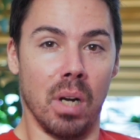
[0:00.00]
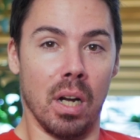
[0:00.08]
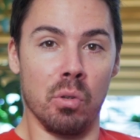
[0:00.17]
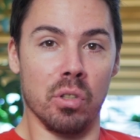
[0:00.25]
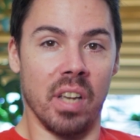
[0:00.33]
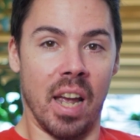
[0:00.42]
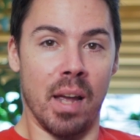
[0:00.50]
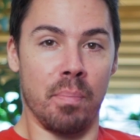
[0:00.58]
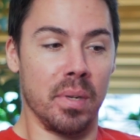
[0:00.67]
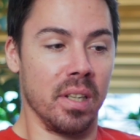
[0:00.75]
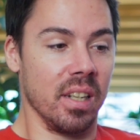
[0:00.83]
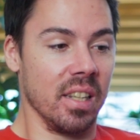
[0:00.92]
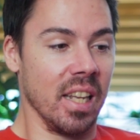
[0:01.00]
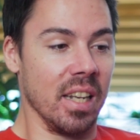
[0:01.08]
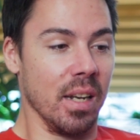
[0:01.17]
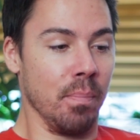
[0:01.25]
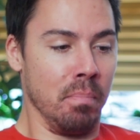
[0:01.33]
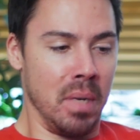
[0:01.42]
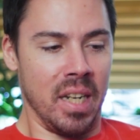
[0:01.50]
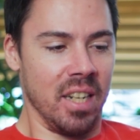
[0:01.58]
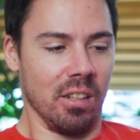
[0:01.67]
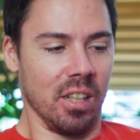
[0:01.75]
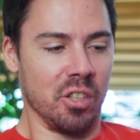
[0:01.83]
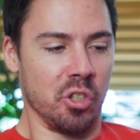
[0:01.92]
I was happy and then
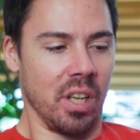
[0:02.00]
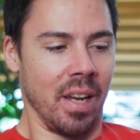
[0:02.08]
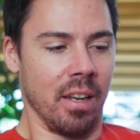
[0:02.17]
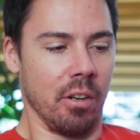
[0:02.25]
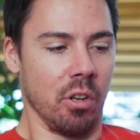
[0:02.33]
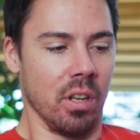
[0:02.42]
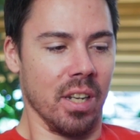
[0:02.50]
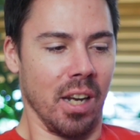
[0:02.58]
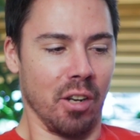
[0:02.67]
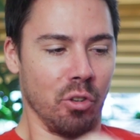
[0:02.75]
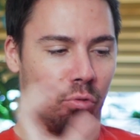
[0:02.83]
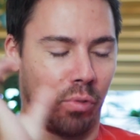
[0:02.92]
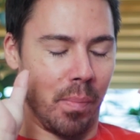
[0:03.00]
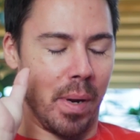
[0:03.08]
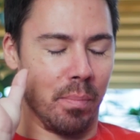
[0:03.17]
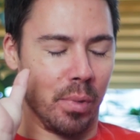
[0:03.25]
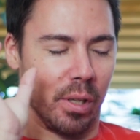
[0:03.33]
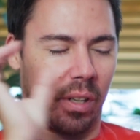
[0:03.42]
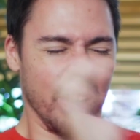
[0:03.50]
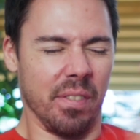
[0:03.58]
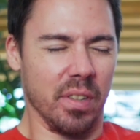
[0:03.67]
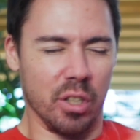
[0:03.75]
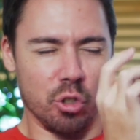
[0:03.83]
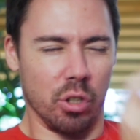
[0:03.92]
immediately sad, and I don't remember
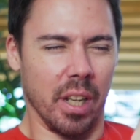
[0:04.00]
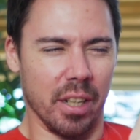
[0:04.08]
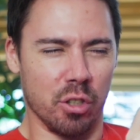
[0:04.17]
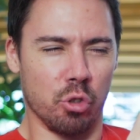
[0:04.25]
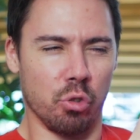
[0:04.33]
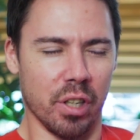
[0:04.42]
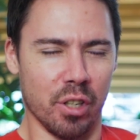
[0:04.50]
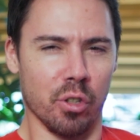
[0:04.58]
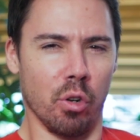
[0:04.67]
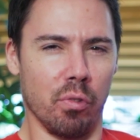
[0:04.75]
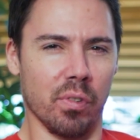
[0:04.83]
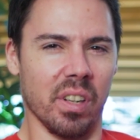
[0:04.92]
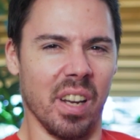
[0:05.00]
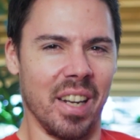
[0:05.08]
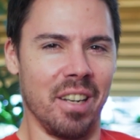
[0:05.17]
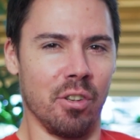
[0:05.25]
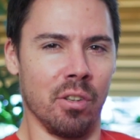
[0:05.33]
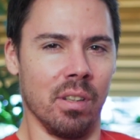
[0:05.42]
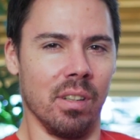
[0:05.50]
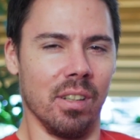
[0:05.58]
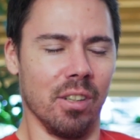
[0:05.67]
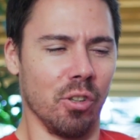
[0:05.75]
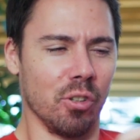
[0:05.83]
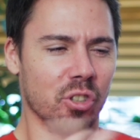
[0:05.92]
if it like triggered overnight
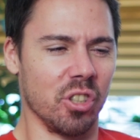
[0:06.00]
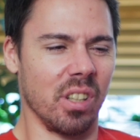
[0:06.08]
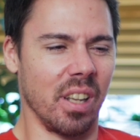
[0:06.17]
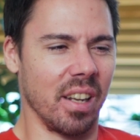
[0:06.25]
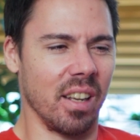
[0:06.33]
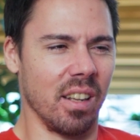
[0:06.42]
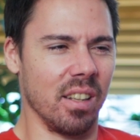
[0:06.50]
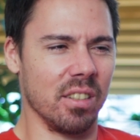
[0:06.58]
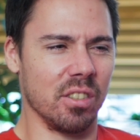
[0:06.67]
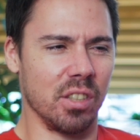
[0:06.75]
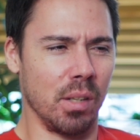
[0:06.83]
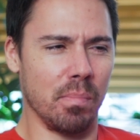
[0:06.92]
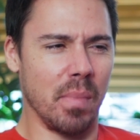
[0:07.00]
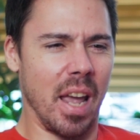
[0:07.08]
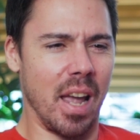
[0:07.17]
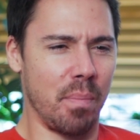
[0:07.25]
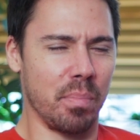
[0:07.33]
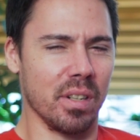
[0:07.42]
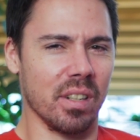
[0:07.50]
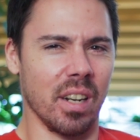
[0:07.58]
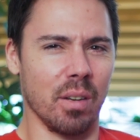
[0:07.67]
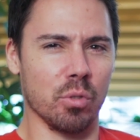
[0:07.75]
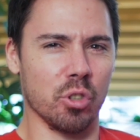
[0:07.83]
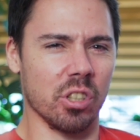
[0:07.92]
or just like something happened and
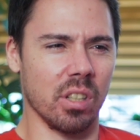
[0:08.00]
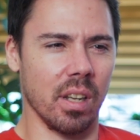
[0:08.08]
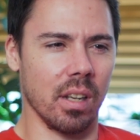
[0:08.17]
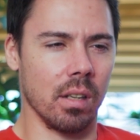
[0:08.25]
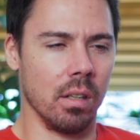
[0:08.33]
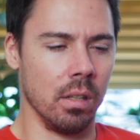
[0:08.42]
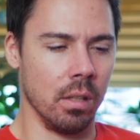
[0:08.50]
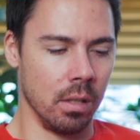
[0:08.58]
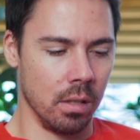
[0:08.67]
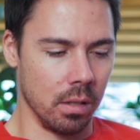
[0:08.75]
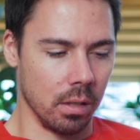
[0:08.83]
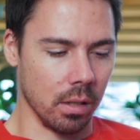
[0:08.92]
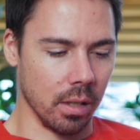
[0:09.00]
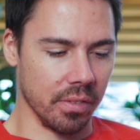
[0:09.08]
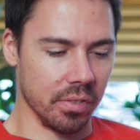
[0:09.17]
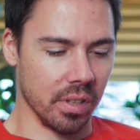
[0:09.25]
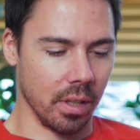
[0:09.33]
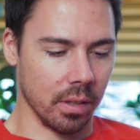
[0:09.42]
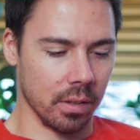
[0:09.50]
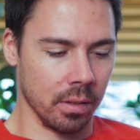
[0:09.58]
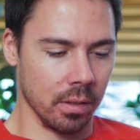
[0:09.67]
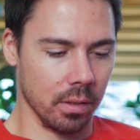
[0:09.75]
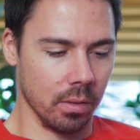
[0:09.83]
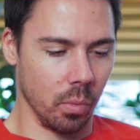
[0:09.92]
I was just like, life sucks.
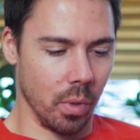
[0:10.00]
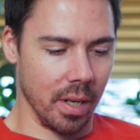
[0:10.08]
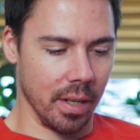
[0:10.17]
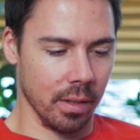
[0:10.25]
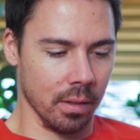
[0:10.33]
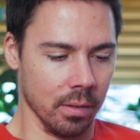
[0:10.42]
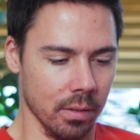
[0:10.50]
Why?